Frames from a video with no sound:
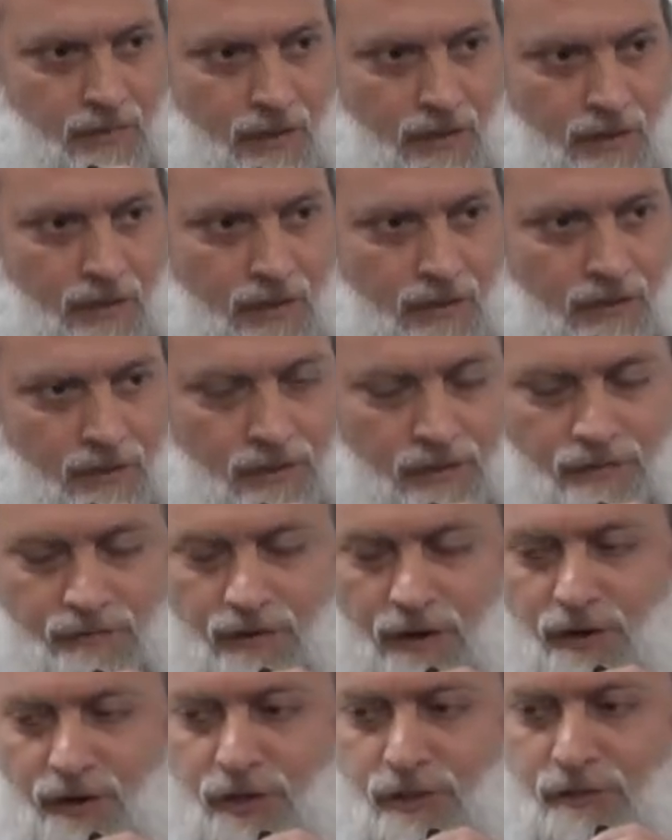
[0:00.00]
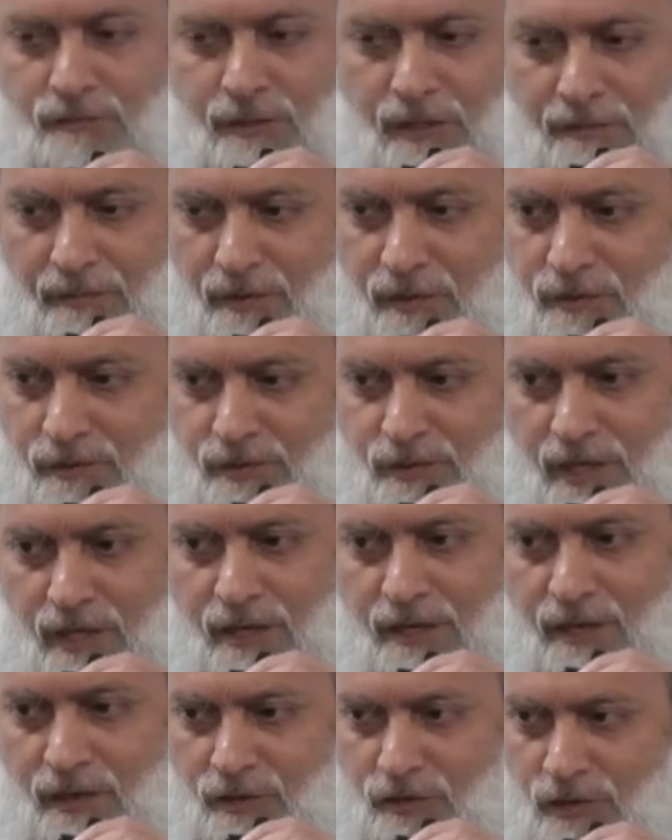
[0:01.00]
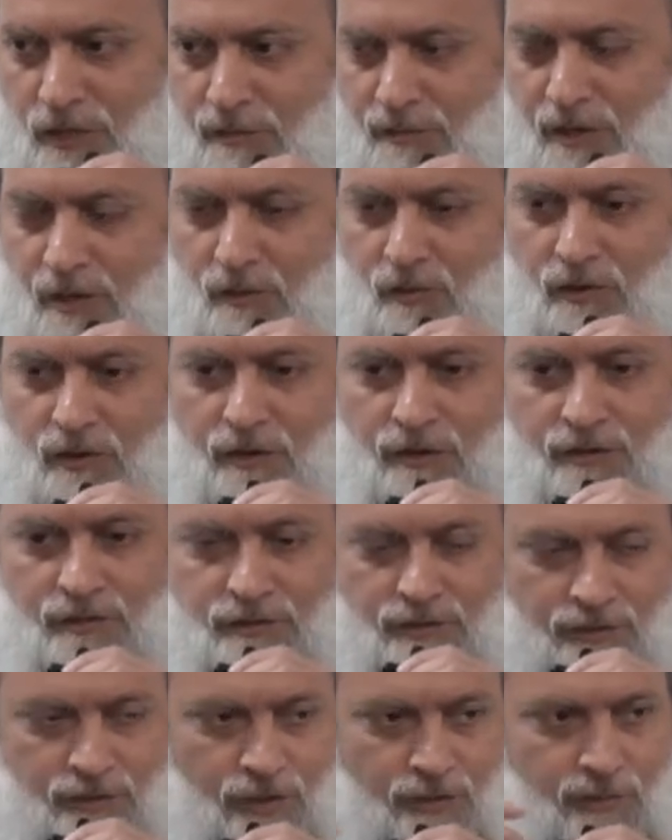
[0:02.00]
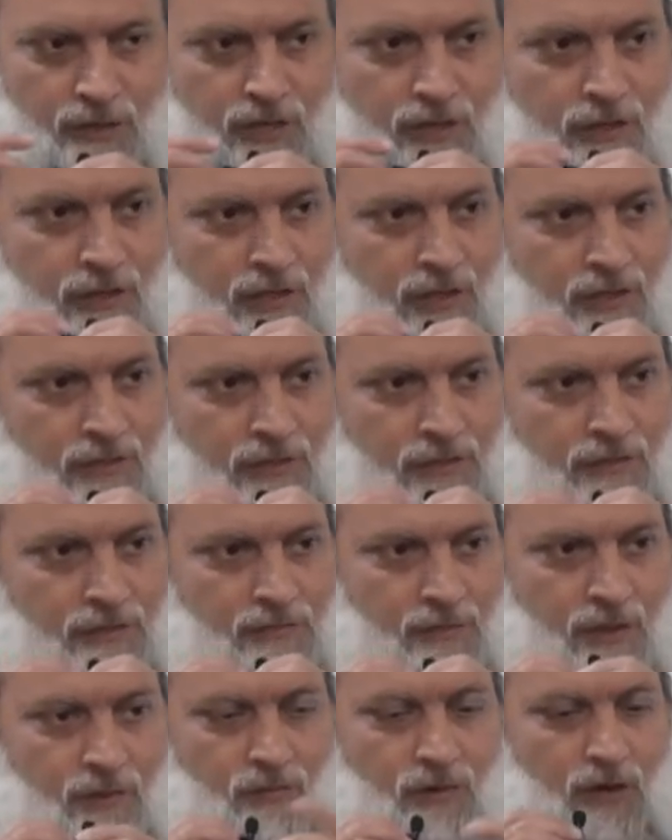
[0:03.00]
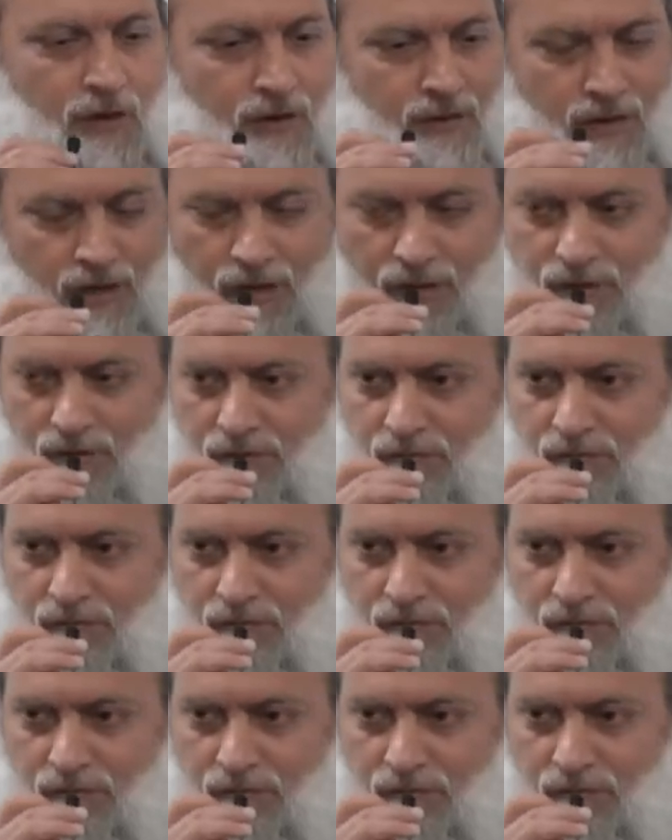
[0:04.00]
The various people who say, you know, so many words or so many things, but we don't know.